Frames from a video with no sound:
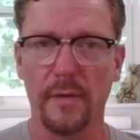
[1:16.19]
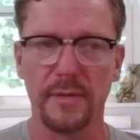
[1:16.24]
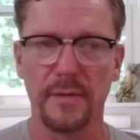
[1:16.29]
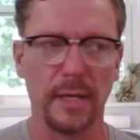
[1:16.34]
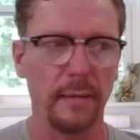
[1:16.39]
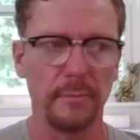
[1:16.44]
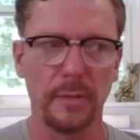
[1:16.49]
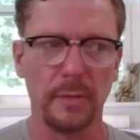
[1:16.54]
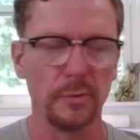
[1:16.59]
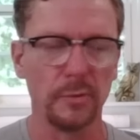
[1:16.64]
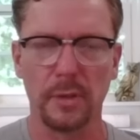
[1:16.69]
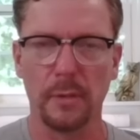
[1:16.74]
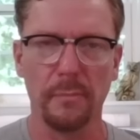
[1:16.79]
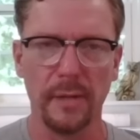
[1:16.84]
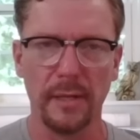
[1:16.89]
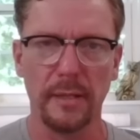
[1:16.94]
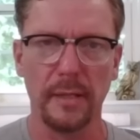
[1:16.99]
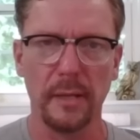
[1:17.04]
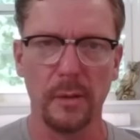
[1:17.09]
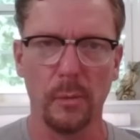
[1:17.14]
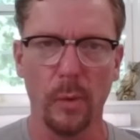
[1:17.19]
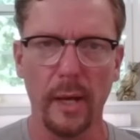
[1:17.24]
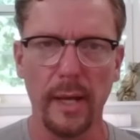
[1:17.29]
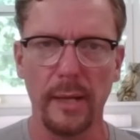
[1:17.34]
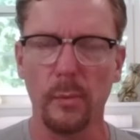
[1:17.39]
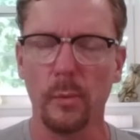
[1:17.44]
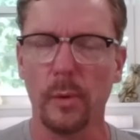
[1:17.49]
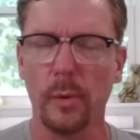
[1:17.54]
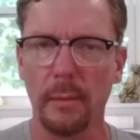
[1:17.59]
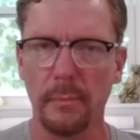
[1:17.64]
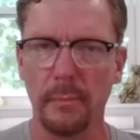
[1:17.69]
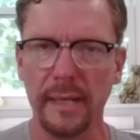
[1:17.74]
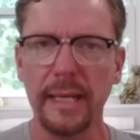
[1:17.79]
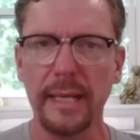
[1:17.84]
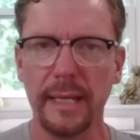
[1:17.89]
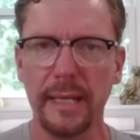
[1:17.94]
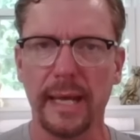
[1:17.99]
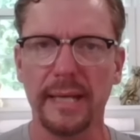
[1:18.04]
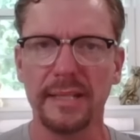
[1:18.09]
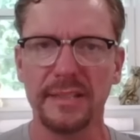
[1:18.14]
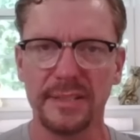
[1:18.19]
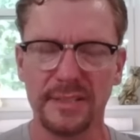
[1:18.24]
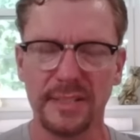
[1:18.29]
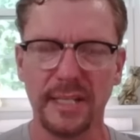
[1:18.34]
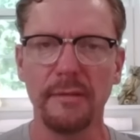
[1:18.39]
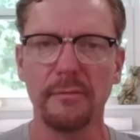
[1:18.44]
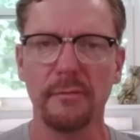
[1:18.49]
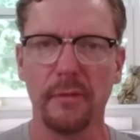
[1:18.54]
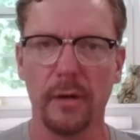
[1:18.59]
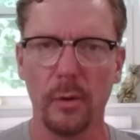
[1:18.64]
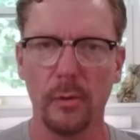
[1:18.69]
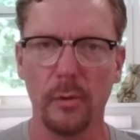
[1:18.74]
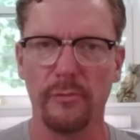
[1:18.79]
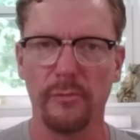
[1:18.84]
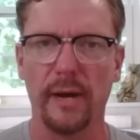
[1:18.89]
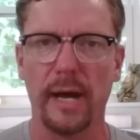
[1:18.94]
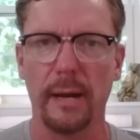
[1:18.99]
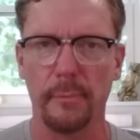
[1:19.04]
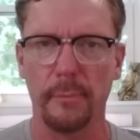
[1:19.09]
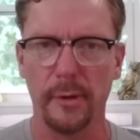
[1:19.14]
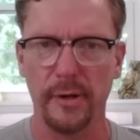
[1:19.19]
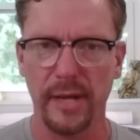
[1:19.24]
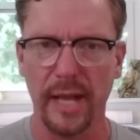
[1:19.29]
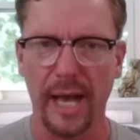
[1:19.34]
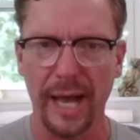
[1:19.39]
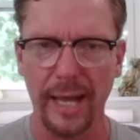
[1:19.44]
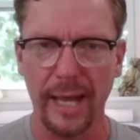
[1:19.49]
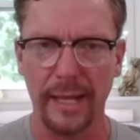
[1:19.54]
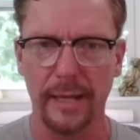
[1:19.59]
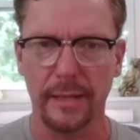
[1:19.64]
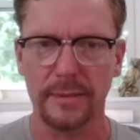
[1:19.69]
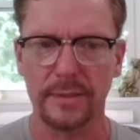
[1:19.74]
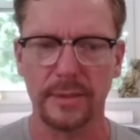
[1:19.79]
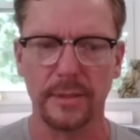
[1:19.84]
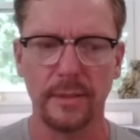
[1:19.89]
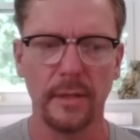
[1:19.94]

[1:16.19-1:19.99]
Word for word: the time goes completely away when I'm eating a zero fiber diet.